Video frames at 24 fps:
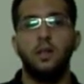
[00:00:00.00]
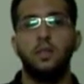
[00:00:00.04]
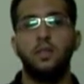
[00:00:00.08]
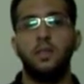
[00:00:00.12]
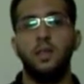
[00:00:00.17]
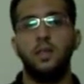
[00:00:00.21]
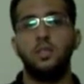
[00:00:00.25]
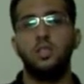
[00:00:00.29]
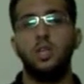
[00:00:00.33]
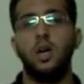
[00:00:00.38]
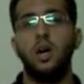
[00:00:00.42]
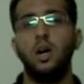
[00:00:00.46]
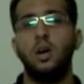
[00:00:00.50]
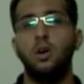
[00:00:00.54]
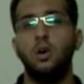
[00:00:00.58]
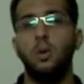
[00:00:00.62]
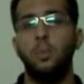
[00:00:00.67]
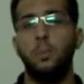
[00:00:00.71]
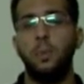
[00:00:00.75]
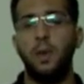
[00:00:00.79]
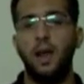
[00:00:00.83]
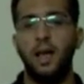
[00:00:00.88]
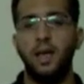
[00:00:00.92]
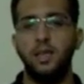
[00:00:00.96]
In the
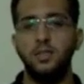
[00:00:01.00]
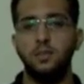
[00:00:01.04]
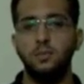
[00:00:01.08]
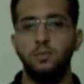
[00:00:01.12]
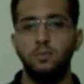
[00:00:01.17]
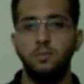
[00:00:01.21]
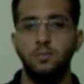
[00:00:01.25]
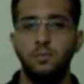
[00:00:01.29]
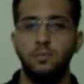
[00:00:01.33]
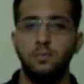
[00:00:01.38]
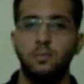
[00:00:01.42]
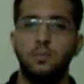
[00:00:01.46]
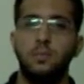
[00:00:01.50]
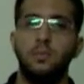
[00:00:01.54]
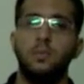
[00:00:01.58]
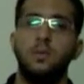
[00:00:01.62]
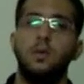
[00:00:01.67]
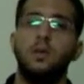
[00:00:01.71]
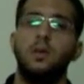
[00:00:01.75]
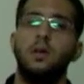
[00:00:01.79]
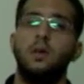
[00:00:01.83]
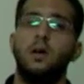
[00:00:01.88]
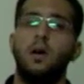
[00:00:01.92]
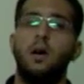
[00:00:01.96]
sarcoplasm
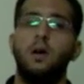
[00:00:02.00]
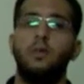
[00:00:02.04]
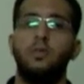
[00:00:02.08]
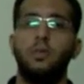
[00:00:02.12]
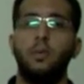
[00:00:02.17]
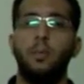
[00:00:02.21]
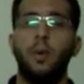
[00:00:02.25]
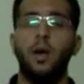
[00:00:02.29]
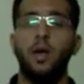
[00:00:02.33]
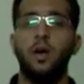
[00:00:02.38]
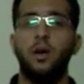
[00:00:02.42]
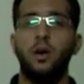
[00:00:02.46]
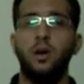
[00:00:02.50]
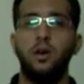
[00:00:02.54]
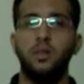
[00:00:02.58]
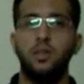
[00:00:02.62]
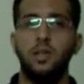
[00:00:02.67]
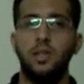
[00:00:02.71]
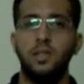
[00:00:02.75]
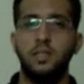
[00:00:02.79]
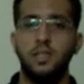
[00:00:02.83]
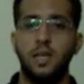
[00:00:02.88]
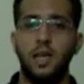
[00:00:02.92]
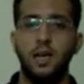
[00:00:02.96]
of the
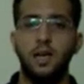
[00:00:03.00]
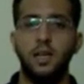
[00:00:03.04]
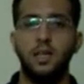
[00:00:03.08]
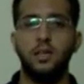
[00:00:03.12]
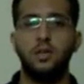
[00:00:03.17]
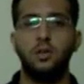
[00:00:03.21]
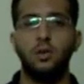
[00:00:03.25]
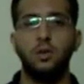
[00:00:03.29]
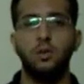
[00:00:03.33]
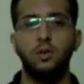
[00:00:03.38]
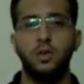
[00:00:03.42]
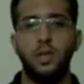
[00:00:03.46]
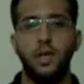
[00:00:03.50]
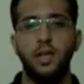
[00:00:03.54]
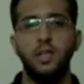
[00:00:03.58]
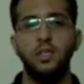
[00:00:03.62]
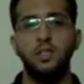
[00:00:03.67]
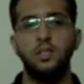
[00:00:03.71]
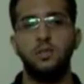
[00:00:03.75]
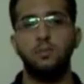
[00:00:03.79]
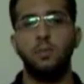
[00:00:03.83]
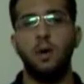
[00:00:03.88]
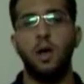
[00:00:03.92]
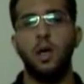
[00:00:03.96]
myocardial cell, it
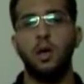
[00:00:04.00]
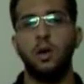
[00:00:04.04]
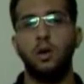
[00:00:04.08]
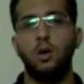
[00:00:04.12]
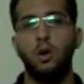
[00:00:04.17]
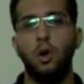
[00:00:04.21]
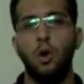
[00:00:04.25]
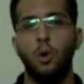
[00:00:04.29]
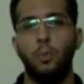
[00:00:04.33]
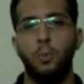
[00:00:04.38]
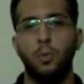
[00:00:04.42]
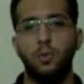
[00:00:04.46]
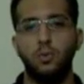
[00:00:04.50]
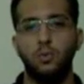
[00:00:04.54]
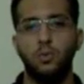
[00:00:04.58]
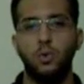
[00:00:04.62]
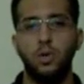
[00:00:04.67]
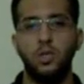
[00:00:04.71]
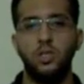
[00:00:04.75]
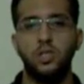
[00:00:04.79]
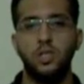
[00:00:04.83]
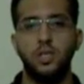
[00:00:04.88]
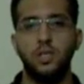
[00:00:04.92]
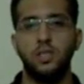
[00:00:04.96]
contains
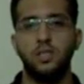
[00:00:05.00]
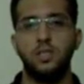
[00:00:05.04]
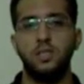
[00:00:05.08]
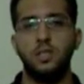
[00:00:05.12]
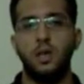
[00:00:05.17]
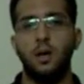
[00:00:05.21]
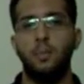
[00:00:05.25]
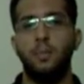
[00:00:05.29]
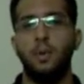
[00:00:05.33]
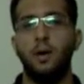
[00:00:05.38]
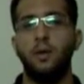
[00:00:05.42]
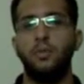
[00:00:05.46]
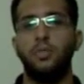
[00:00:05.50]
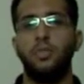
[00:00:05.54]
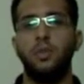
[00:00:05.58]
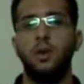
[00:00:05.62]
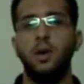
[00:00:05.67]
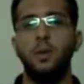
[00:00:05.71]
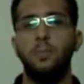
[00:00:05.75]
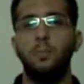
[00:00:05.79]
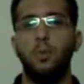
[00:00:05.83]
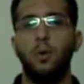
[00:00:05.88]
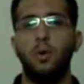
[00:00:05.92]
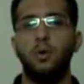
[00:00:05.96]
myoglobin, which is about
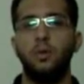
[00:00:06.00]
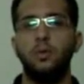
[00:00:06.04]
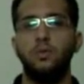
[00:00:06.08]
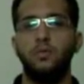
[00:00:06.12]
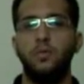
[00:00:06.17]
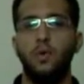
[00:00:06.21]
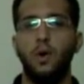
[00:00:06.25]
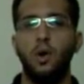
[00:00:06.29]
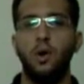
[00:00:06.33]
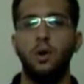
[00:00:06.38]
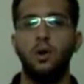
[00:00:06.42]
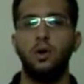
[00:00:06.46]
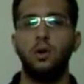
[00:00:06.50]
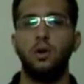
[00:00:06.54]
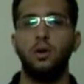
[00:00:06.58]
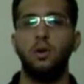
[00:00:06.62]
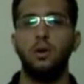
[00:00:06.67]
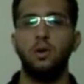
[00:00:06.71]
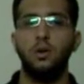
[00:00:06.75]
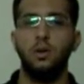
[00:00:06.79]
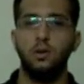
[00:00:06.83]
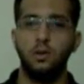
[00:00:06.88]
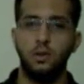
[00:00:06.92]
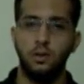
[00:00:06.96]
3.4
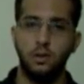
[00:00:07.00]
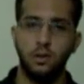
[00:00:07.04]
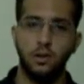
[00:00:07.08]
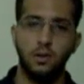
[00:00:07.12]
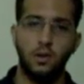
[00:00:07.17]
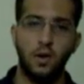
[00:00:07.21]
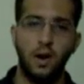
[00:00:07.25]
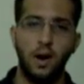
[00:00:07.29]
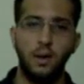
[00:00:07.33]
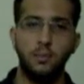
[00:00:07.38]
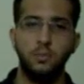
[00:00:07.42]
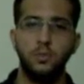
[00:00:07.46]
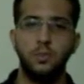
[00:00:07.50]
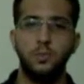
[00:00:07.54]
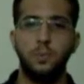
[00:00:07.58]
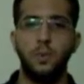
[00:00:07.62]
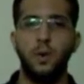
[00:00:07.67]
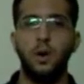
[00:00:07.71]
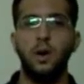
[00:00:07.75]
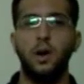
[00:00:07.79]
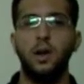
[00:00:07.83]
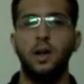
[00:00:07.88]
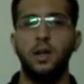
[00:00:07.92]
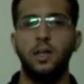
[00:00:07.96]
grams
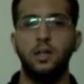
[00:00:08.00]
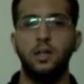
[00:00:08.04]
per